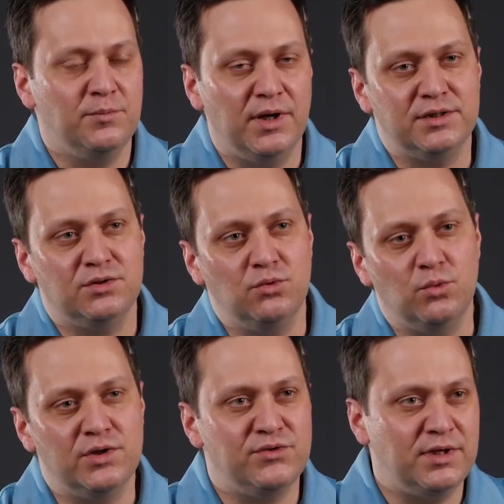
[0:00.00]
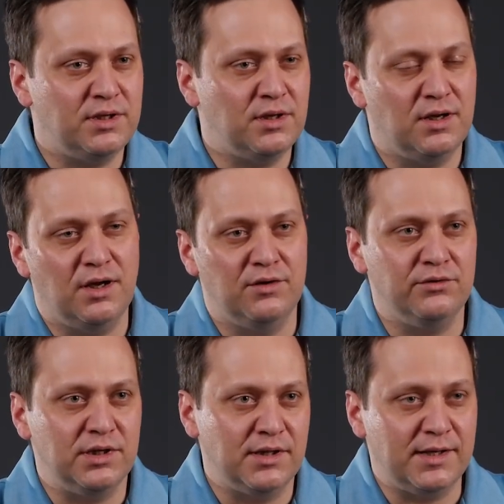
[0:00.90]
But one thing I
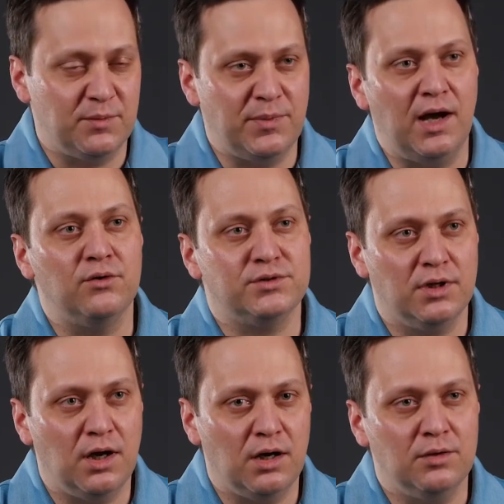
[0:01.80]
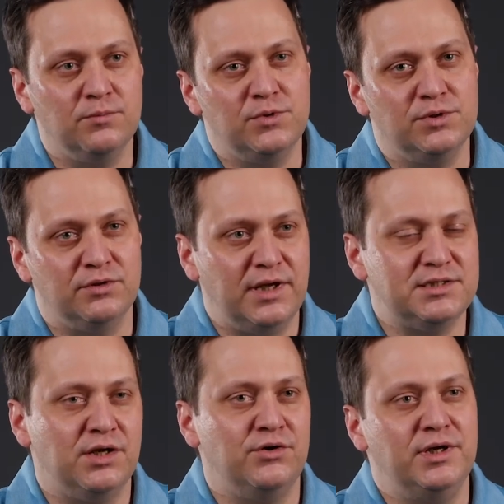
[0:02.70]
really like about the
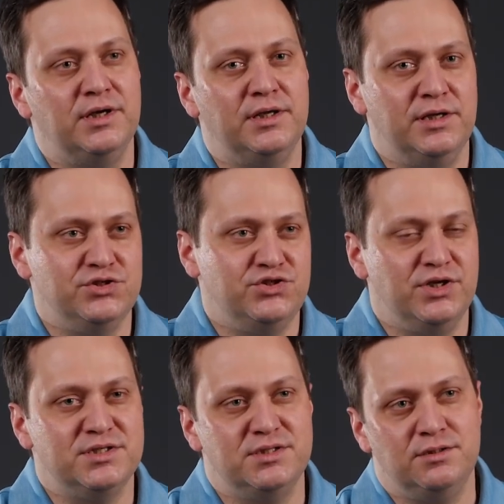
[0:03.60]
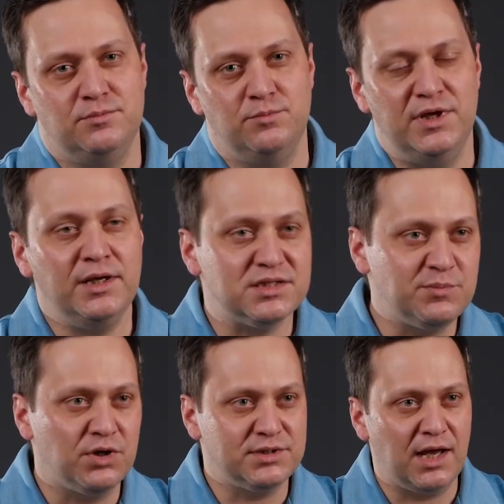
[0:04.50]
Lakes area is just being in a
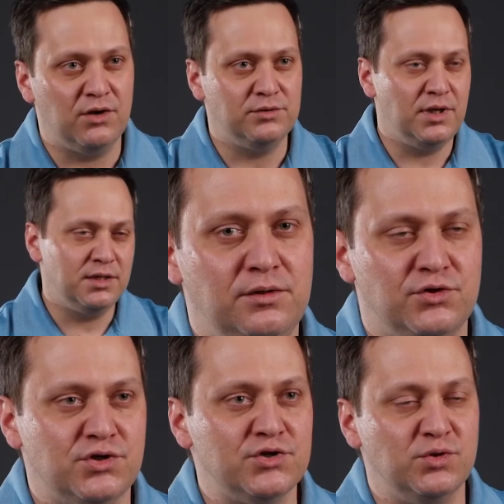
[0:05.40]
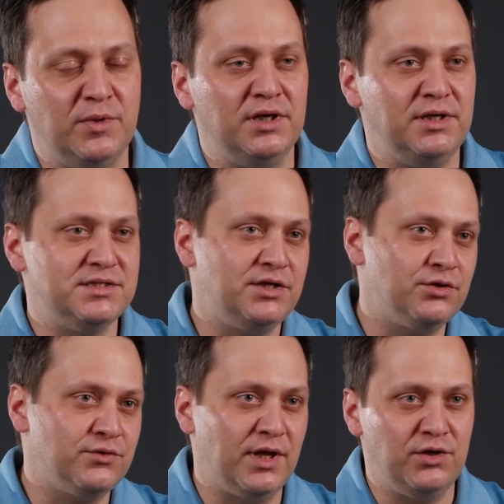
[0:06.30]
small town, and there's also amenities
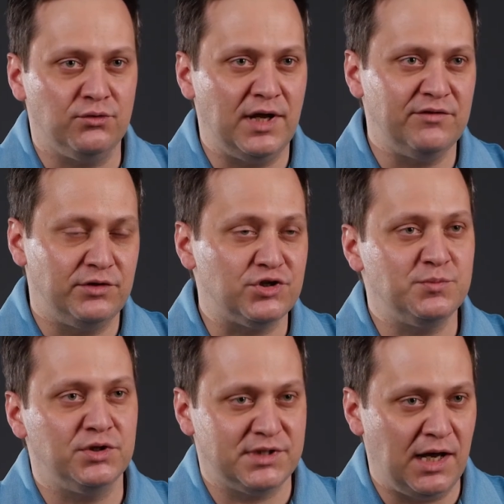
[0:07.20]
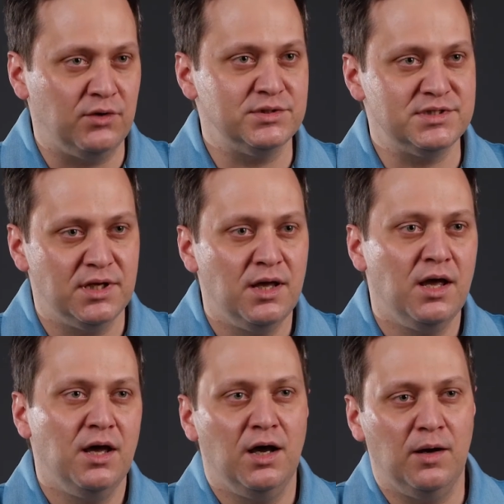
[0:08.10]
here that you don't have in other small towns.
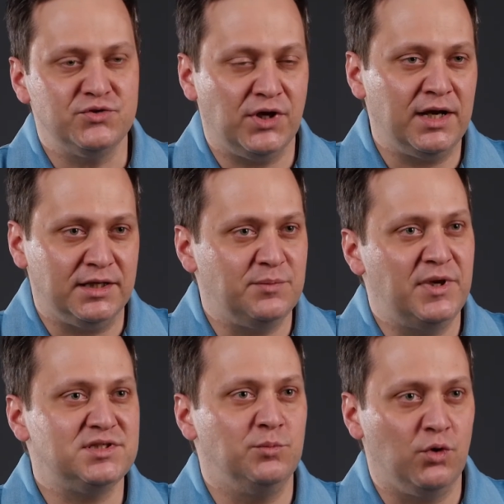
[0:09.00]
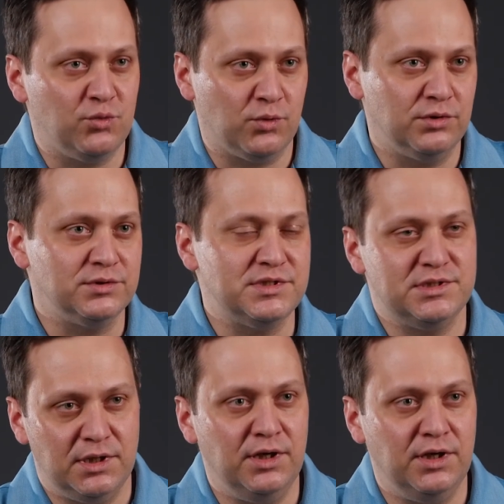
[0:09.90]
So you kind of get the best of both worlds.